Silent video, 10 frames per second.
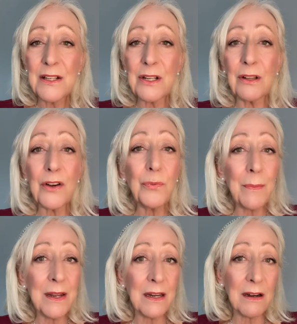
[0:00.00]
So a lot of
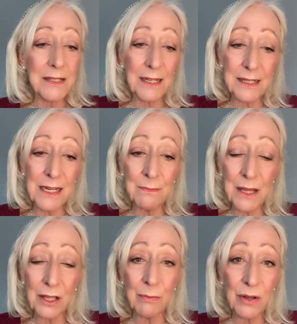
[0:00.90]
women in our
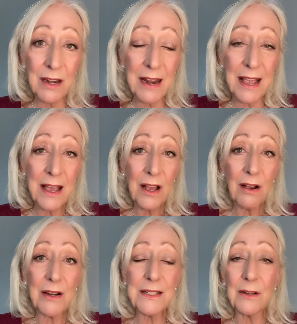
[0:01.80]
60ME community
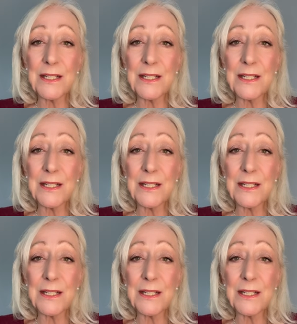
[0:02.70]
are,